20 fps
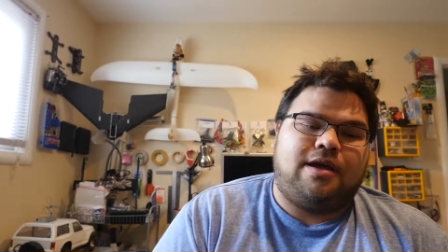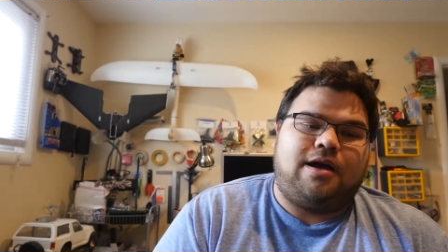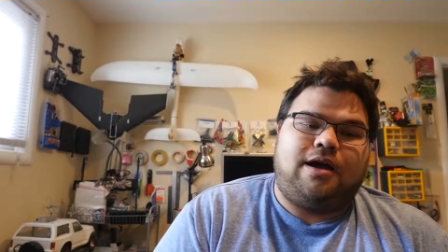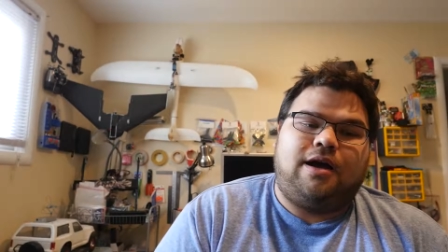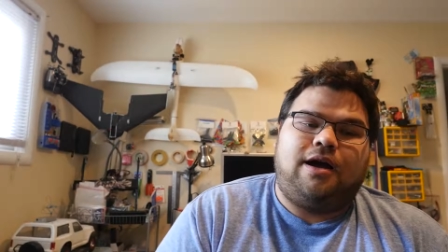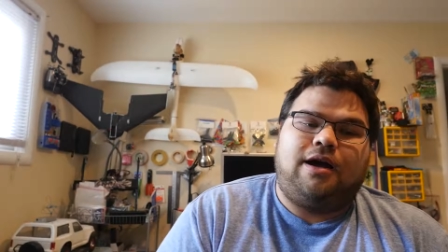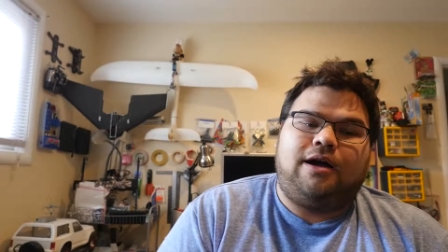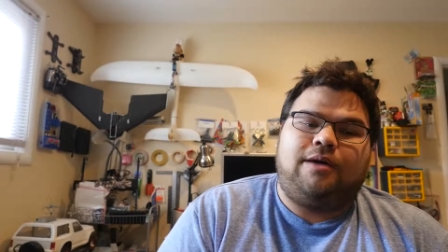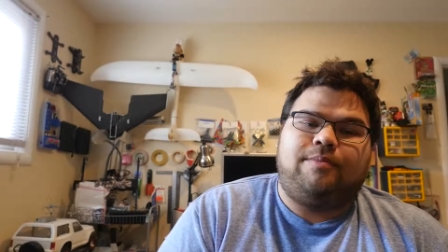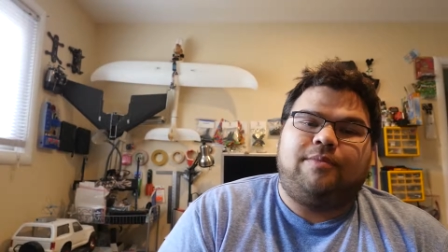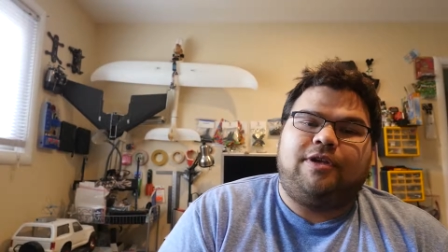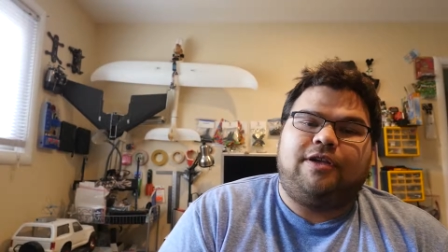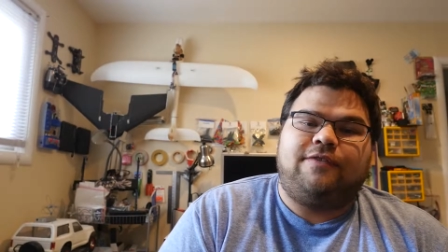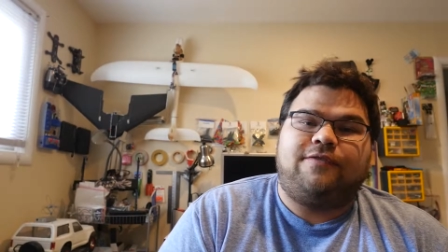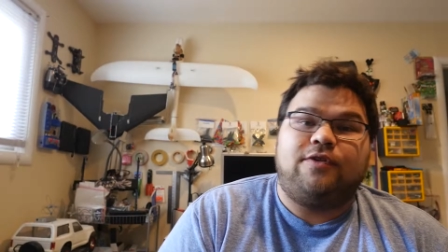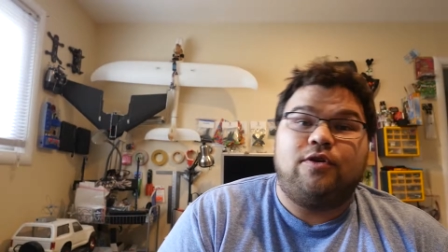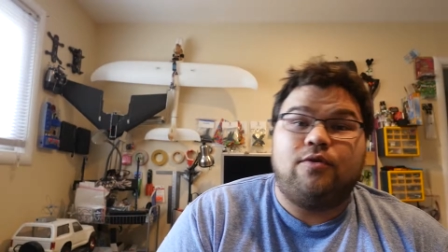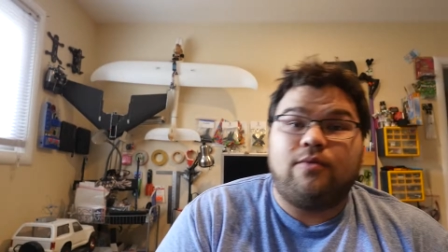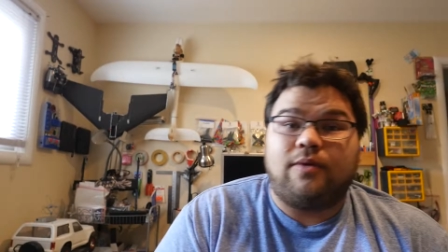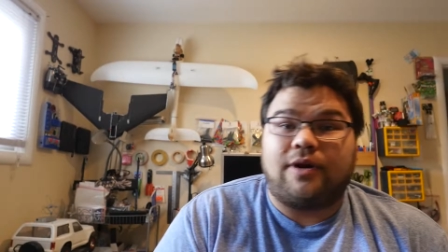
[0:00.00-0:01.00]
Um, if
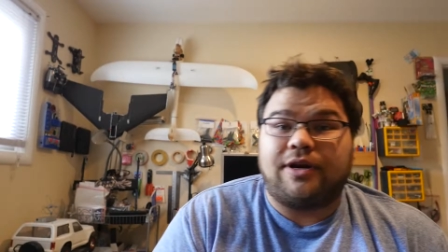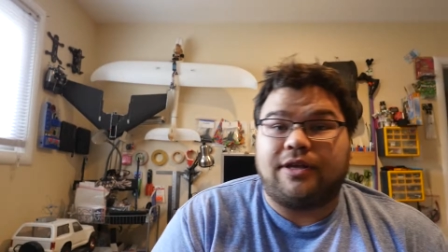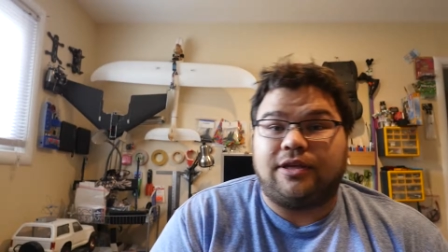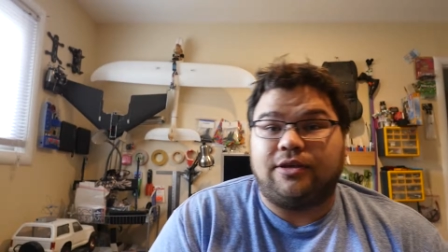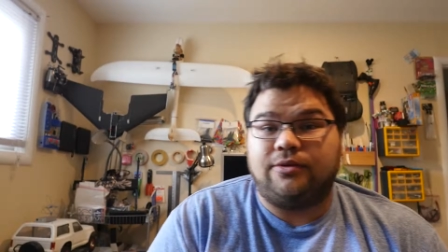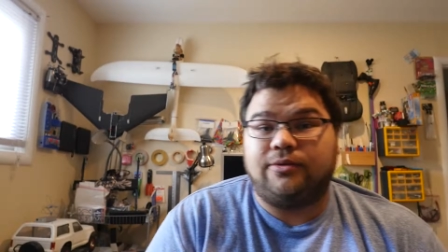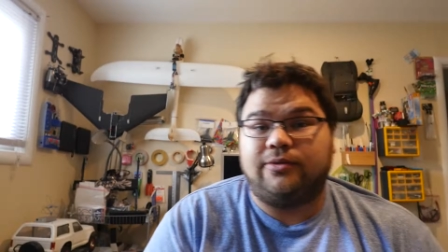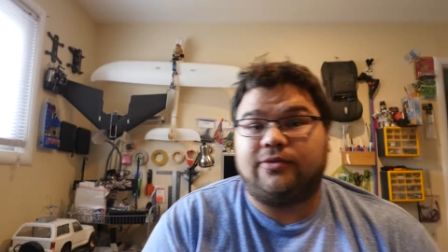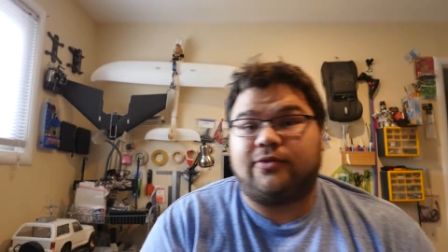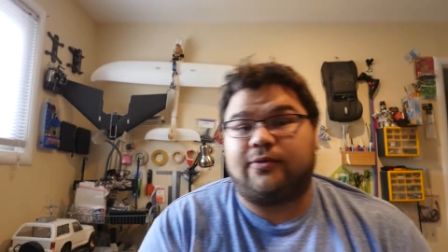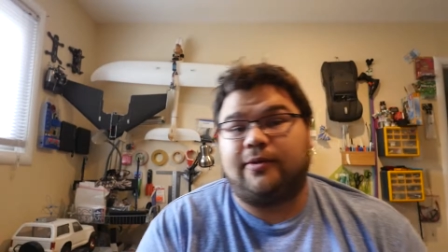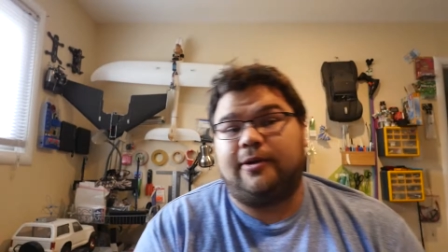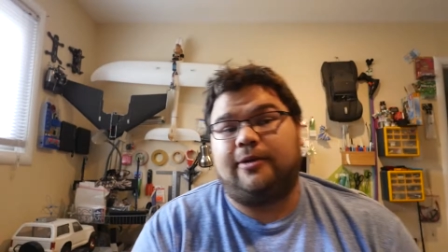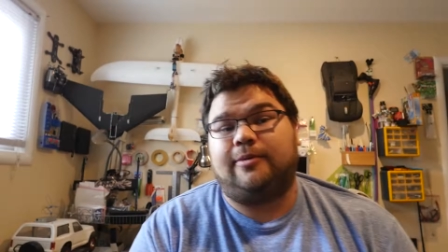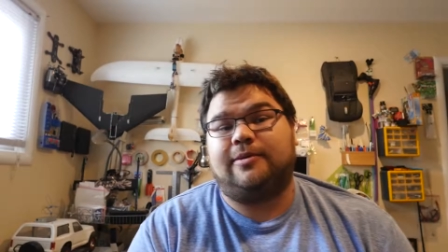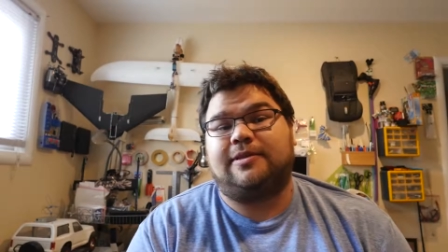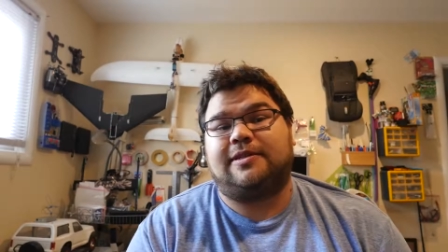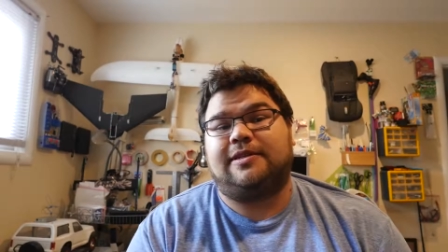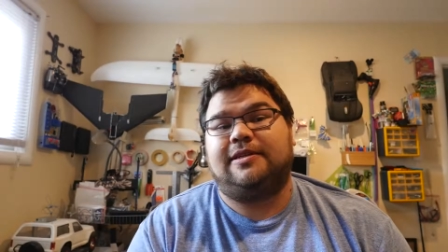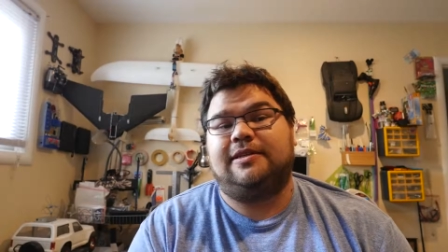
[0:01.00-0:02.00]
you want to use
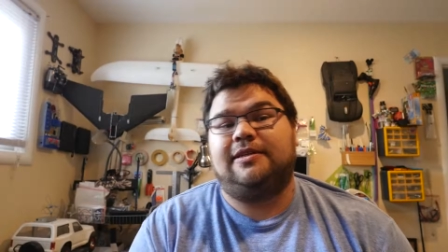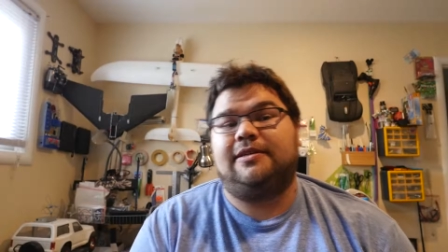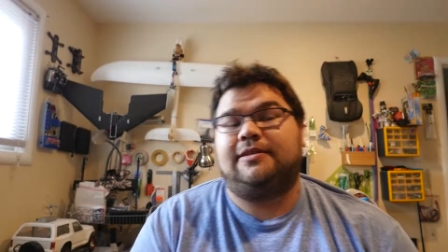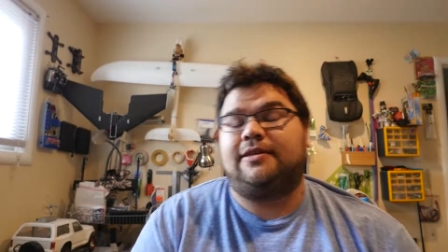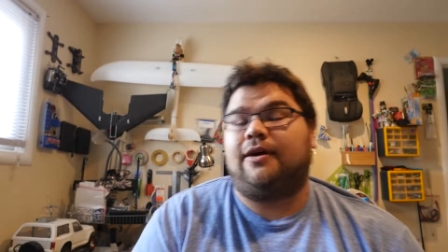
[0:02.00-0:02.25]
frequencies